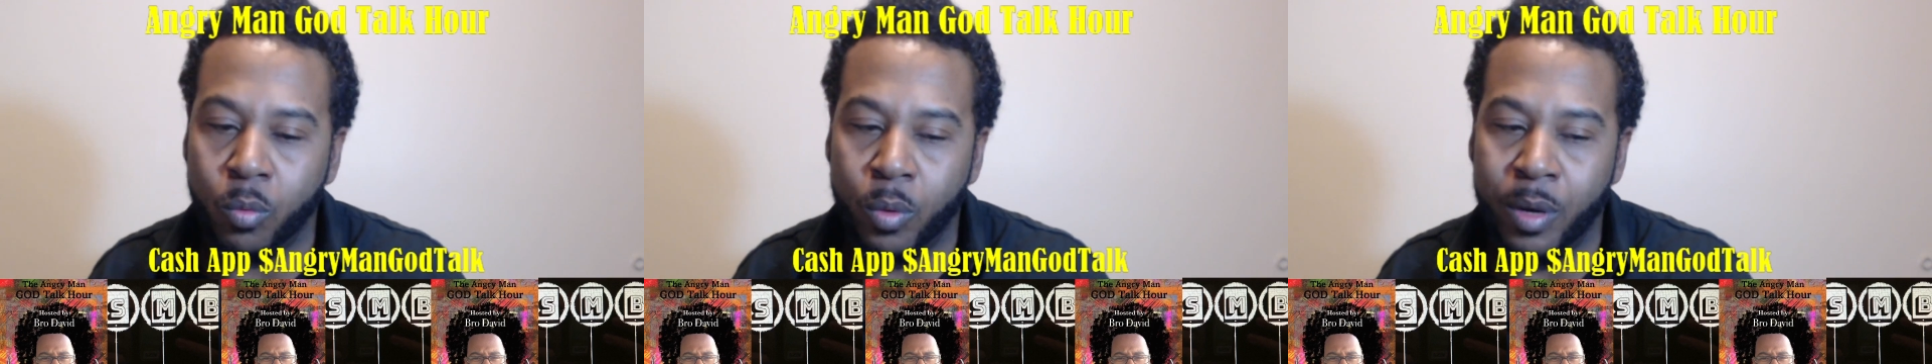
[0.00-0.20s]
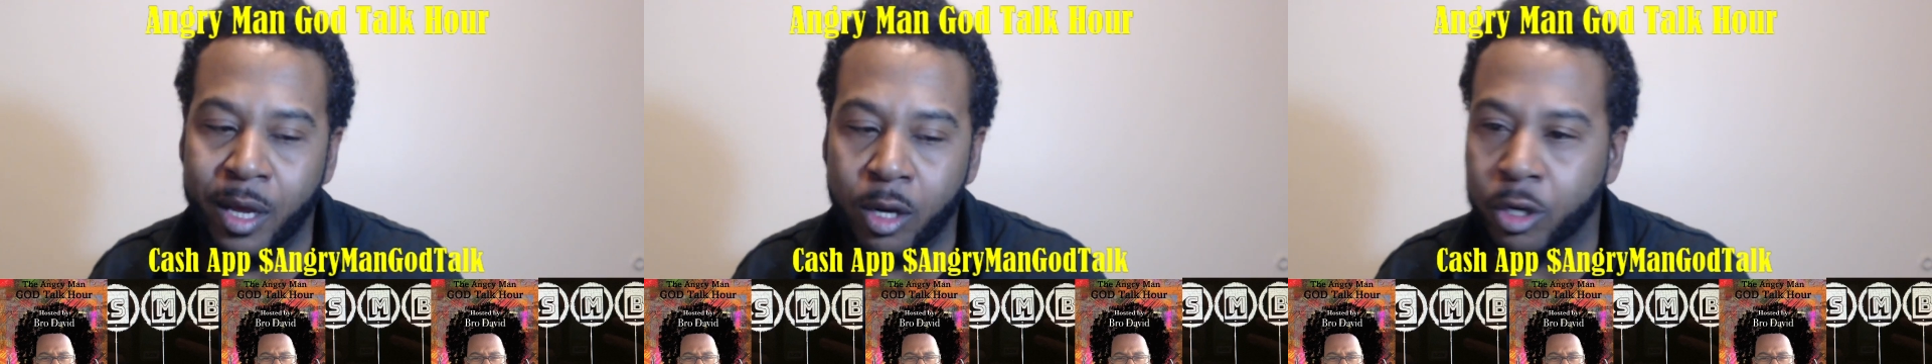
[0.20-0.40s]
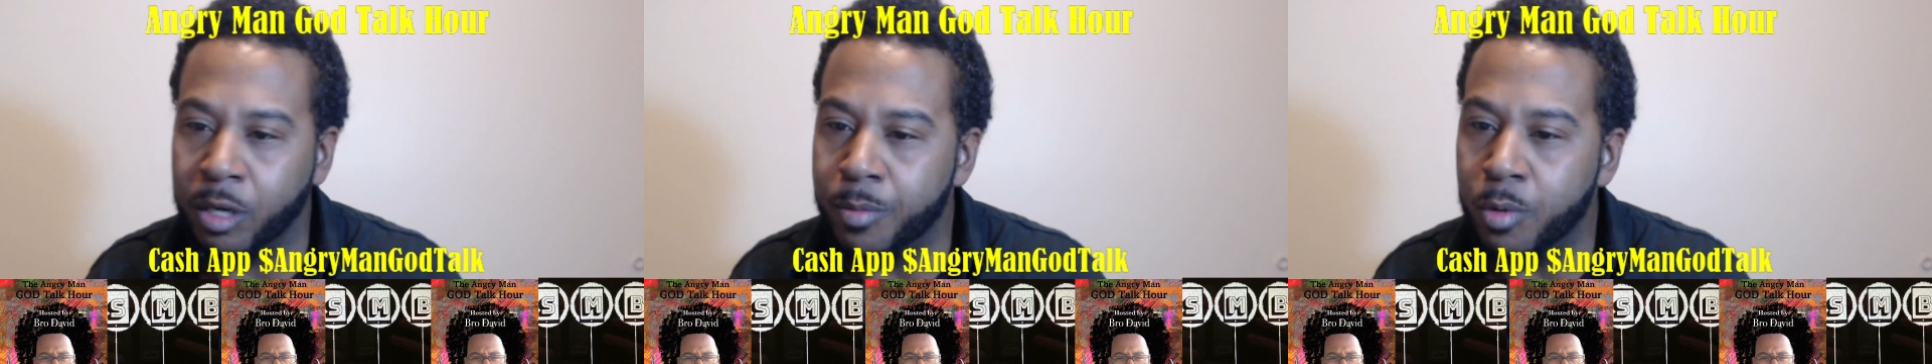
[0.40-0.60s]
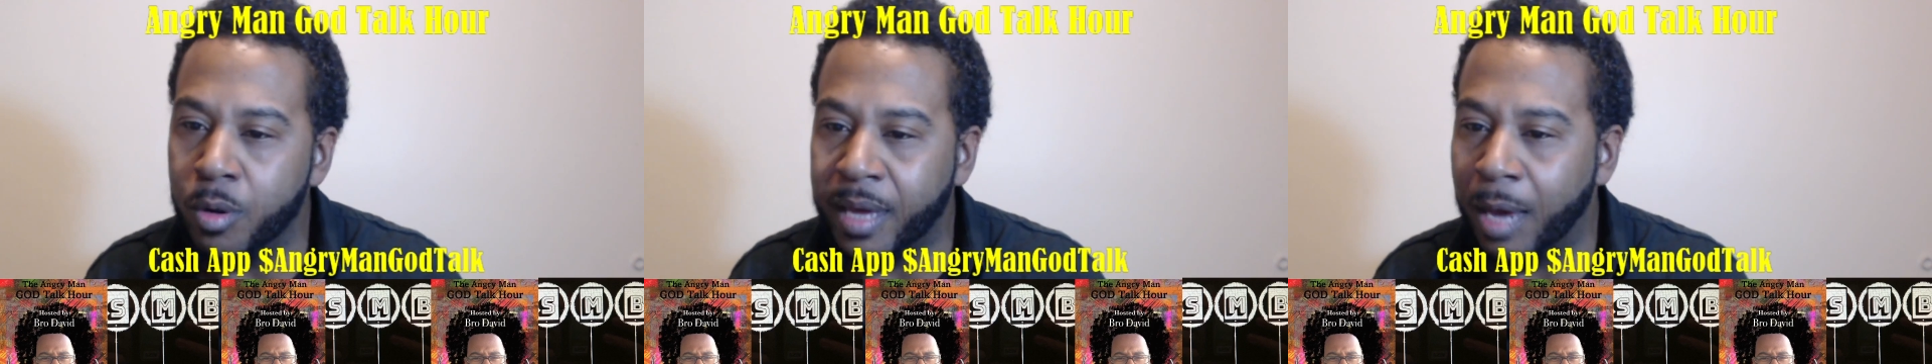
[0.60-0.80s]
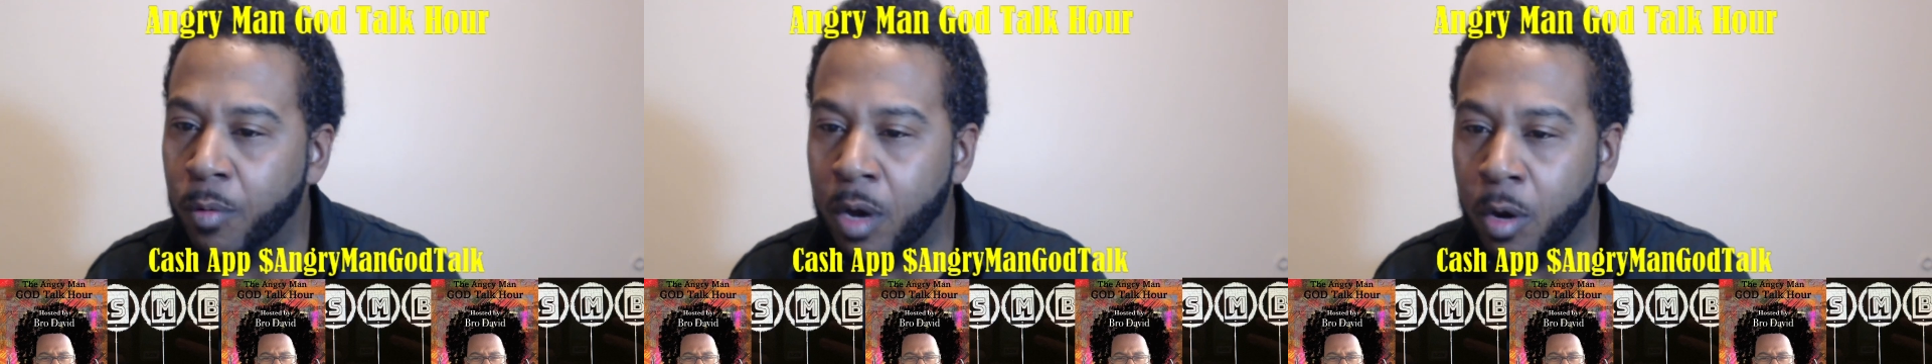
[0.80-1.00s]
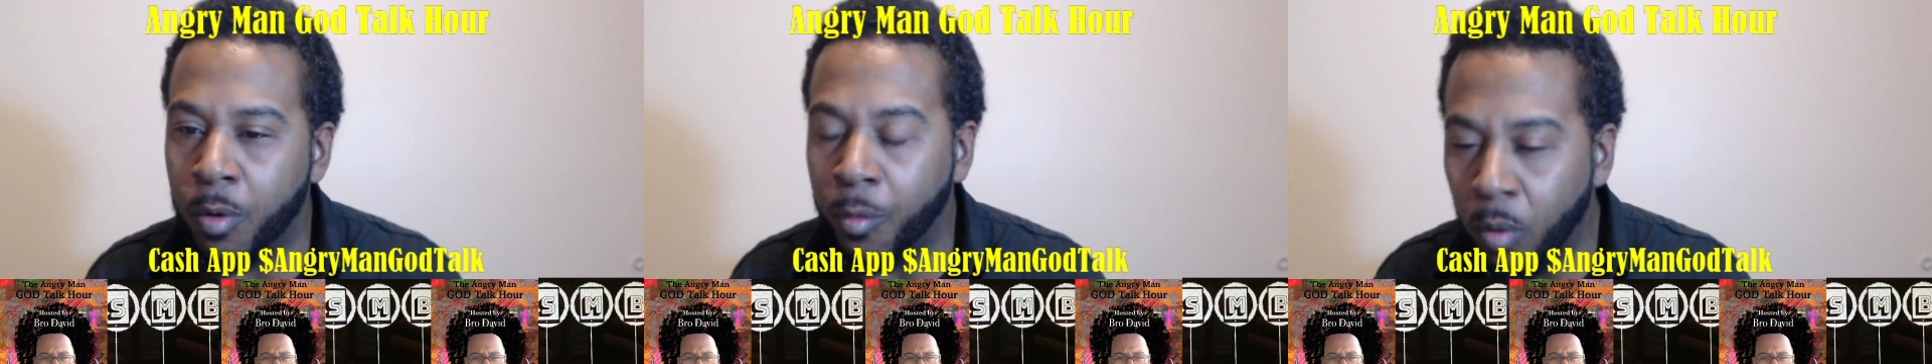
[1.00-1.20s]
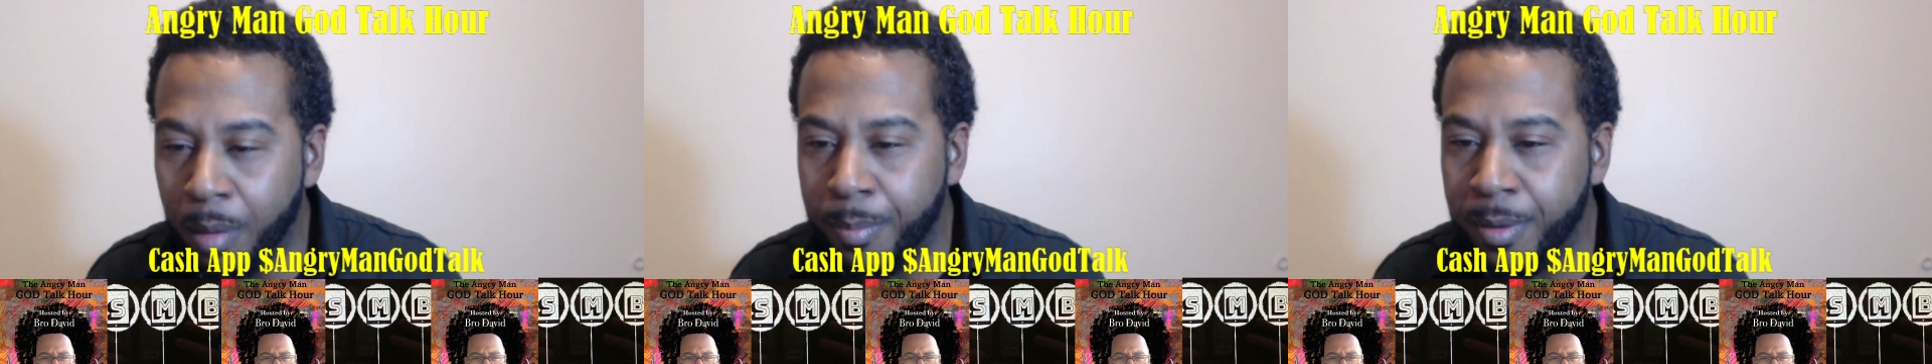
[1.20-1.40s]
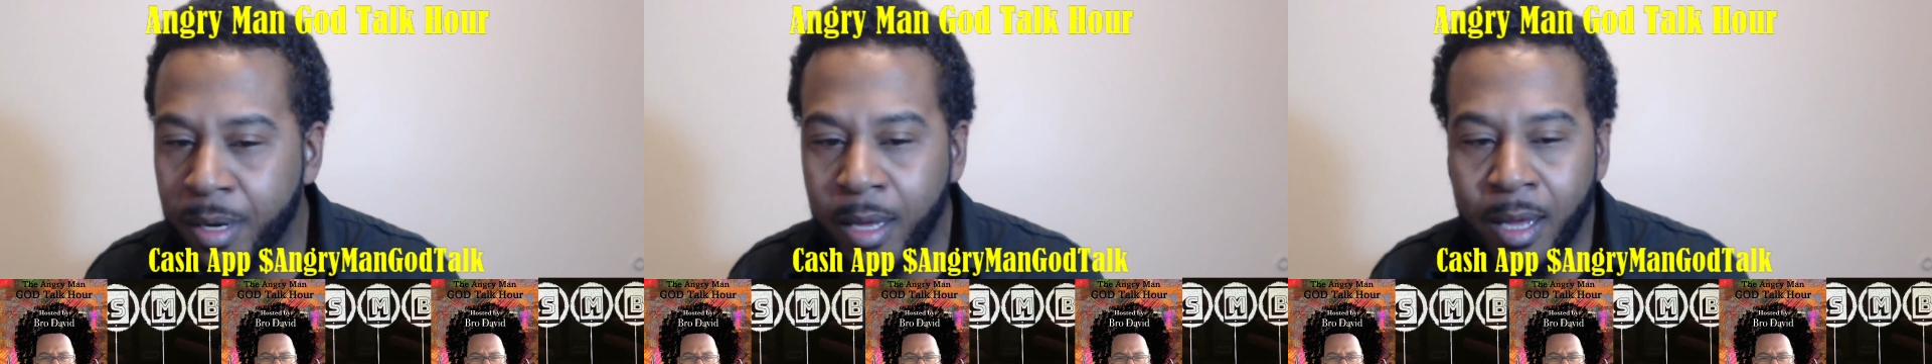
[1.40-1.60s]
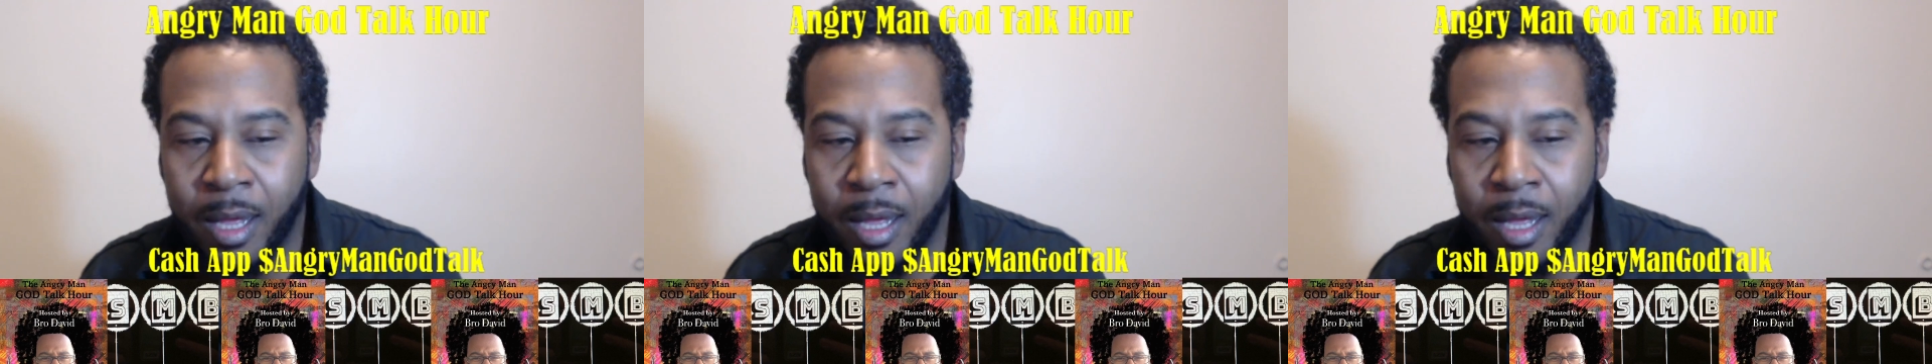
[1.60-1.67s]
well or communicate well with women.